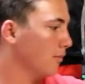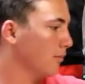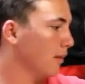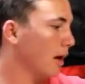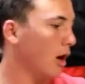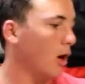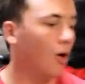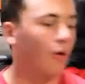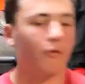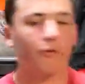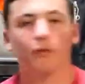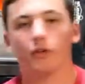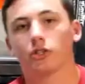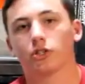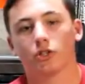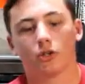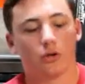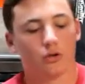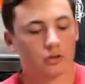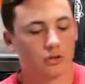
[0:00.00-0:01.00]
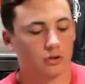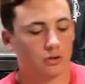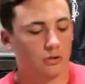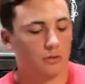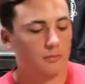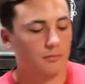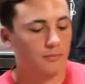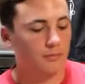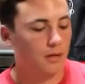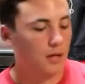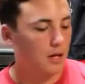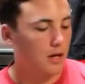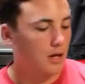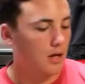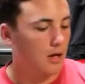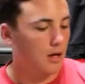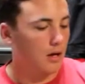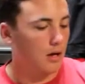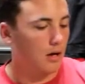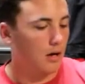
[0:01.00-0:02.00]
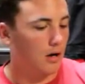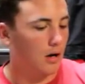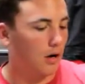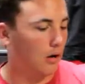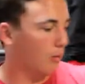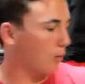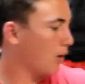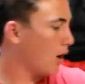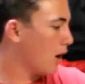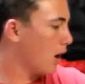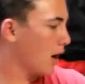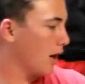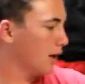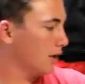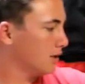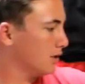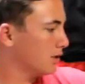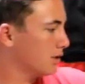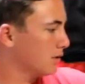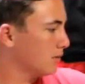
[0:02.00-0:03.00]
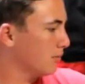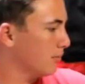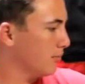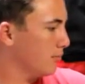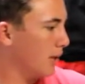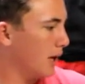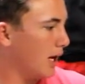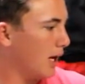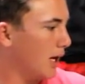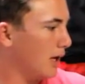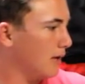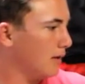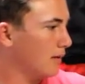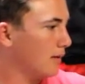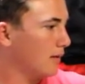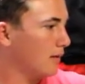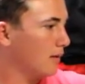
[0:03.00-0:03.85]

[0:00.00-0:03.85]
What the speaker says: my whole fishing arsenal. Rods, bait,